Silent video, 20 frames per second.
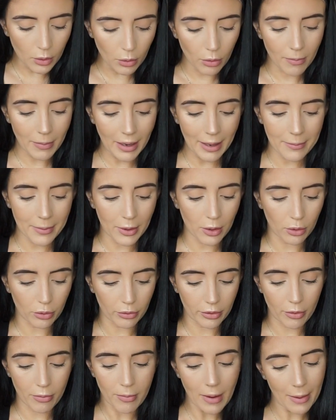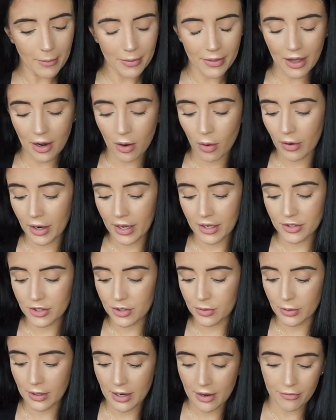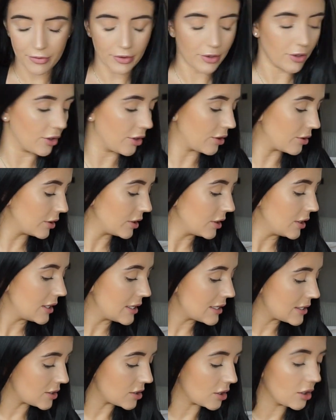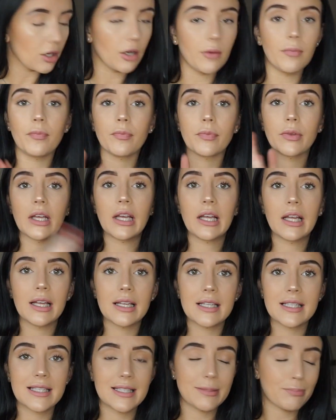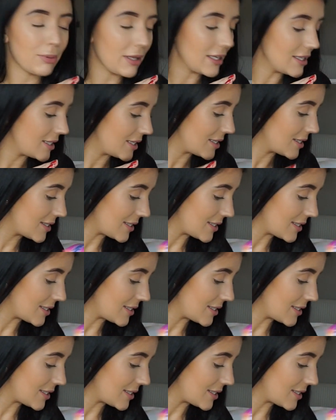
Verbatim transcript: we might be hungry, we might be there ages, we never know. So plenty of